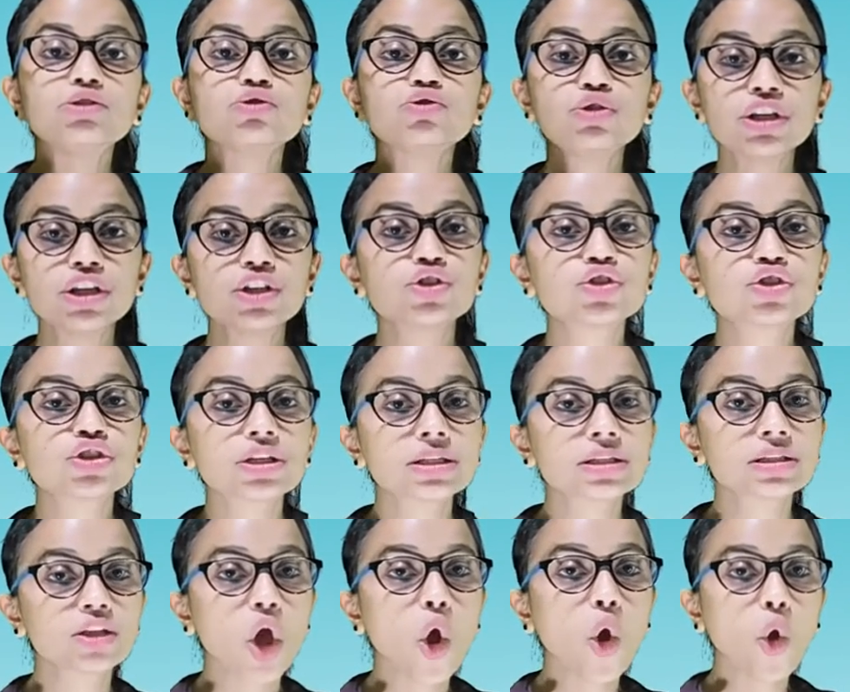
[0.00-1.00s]

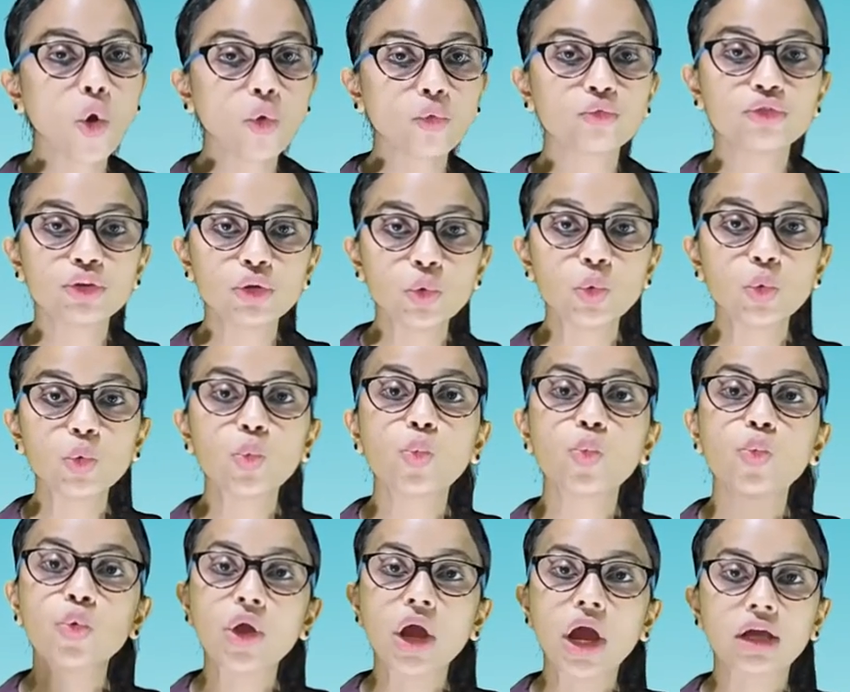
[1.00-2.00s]
reaches the ovule
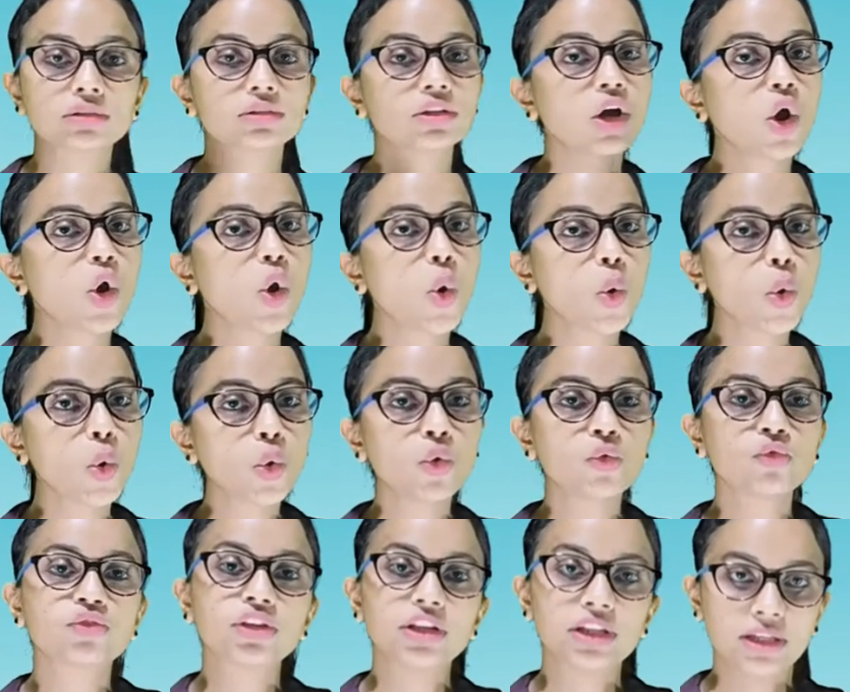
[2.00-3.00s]
via the
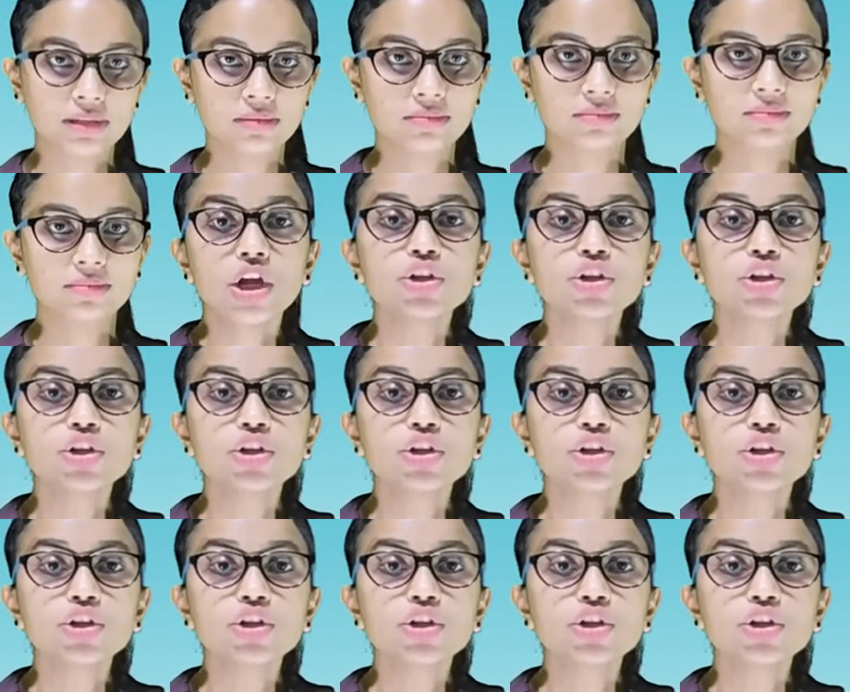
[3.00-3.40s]
ovary.